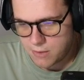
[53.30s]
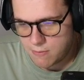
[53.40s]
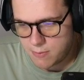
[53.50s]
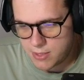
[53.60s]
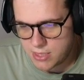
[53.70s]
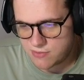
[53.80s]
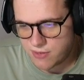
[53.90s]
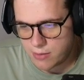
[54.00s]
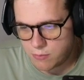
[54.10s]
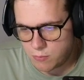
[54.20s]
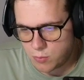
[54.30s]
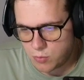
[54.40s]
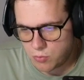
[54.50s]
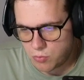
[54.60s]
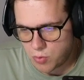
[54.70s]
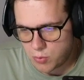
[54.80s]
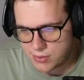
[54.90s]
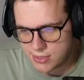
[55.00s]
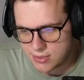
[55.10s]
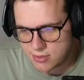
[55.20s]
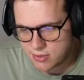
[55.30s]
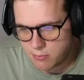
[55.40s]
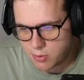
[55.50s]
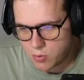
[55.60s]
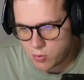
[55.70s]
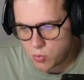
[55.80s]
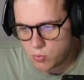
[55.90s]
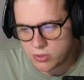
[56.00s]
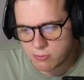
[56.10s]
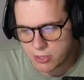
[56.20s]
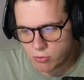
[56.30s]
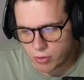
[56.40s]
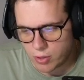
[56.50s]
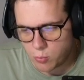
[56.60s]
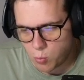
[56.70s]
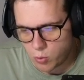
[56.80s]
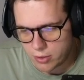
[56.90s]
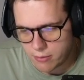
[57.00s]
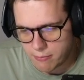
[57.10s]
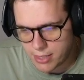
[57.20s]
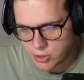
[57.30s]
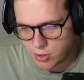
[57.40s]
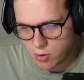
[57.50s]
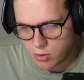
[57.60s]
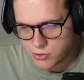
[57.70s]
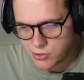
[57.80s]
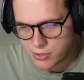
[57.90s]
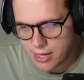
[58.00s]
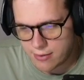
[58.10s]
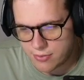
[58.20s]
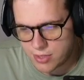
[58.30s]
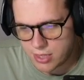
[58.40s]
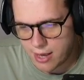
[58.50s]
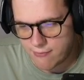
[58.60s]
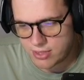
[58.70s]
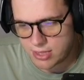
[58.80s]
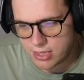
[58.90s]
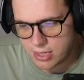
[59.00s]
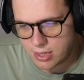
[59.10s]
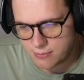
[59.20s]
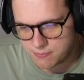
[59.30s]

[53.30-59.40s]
that's fine. We'll roll with this. He's going to be going... Ooh, he's playing Grand Warden Magic Archer. Yeah, having the